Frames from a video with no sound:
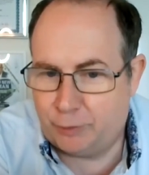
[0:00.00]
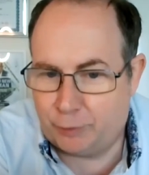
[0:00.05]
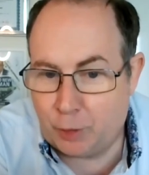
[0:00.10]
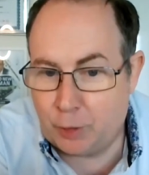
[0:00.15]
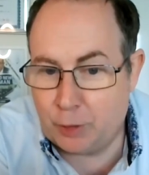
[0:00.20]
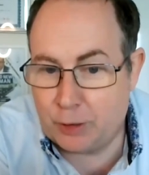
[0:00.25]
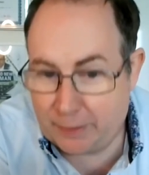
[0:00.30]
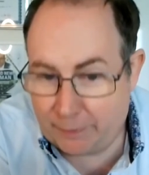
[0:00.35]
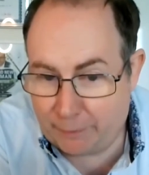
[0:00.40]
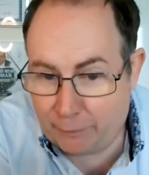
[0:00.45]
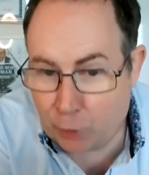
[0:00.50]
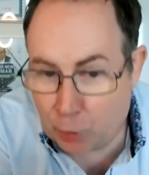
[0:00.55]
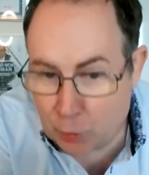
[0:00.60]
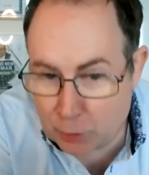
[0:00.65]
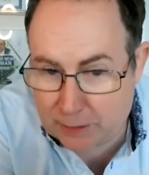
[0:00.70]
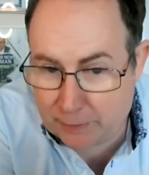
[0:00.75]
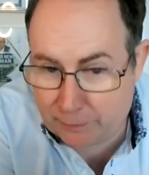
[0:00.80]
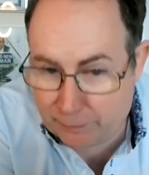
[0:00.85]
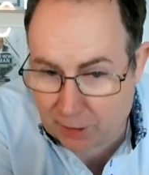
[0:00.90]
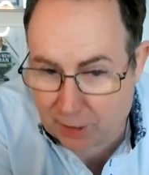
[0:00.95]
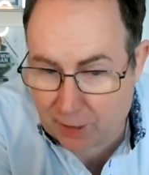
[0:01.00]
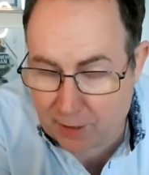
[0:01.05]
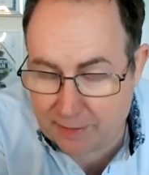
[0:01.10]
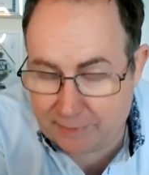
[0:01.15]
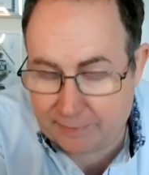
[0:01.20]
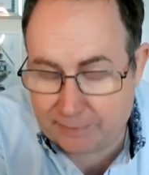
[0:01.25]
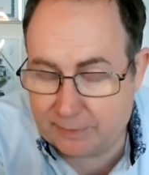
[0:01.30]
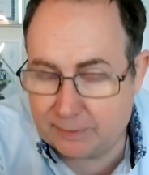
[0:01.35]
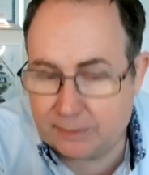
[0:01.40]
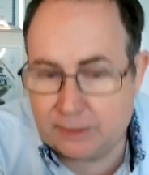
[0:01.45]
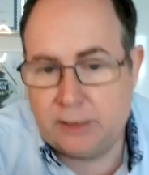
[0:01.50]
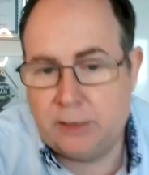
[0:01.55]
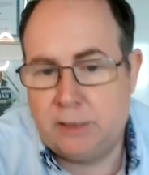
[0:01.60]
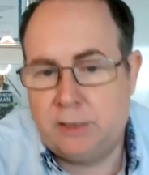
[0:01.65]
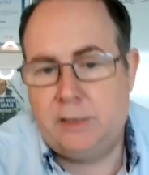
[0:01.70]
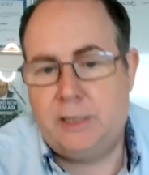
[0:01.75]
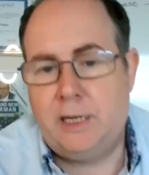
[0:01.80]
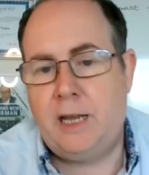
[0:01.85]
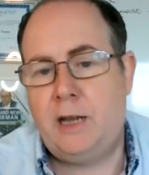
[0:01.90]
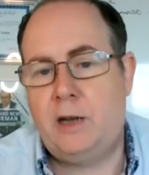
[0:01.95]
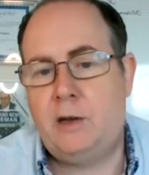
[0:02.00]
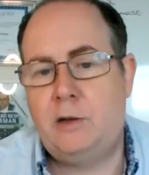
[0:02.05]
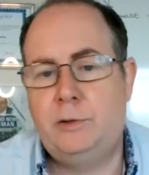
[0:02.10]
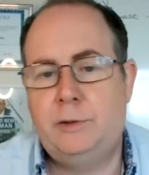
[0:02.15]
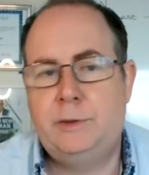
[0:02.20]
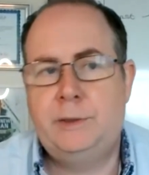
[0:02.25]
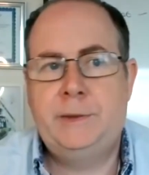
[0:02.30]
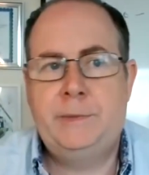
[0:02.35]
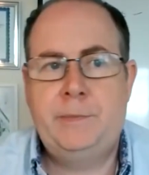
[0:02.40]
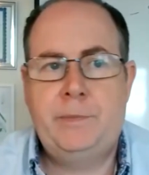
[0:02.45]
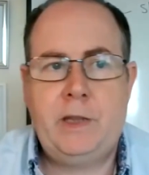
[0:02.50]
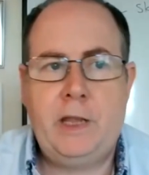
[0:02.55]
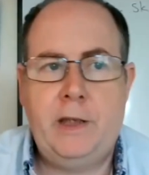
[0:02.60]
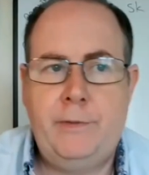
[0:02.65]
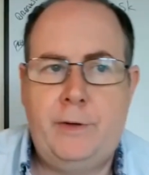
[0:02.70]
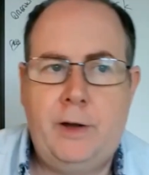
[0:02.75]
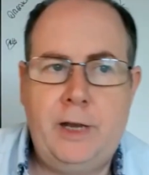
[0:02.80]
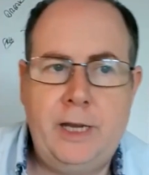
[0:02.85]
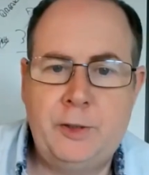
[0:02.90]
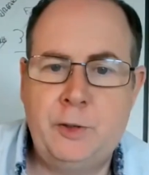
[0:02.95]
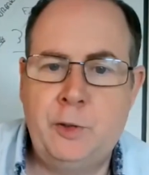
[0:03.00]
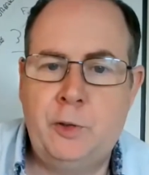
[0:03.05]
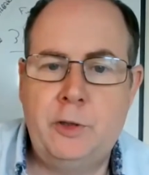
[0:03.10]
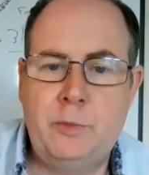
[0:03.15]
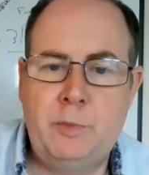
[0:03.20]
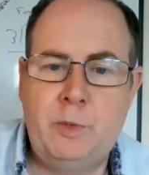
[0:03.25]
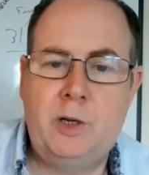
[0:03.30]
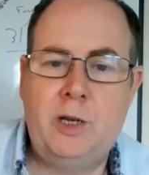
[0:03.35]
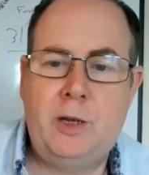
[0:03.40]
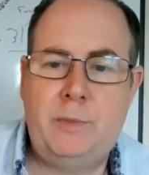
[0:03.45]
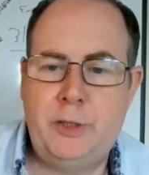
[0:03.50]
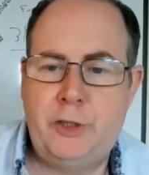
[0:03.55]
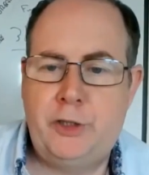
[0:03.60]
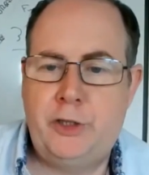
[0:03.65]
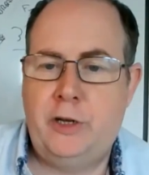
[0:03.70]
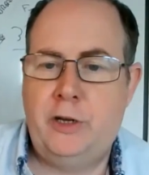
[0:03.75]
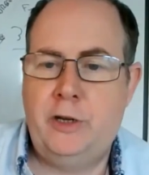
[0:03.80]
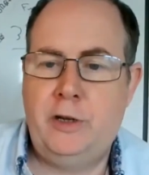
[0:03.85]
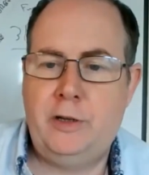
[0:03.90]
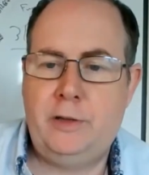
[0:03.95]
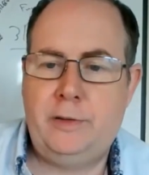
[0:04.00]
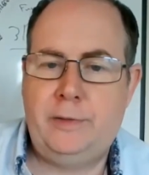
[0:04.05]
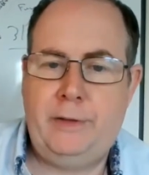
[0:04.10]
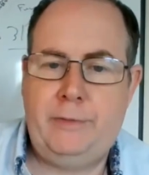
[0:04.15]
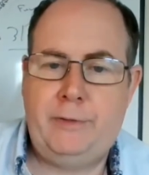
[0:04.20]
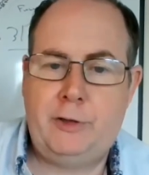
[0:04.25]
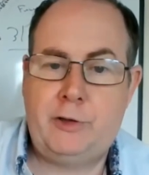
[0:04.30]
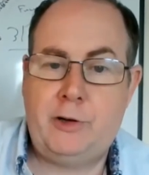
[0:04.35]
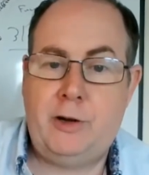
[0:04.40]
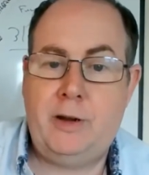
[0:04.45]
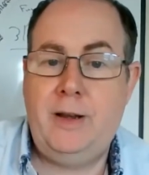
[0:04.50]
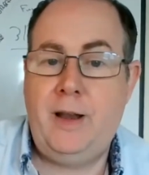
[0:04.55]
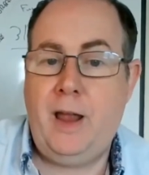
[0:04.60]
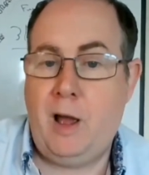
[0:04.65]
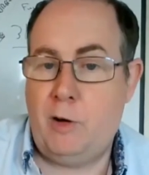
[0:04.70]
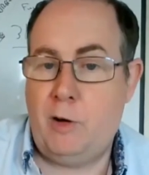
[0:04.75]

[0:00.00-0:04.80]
45. Now, if I ignore them all, I'm a jerk. If I try and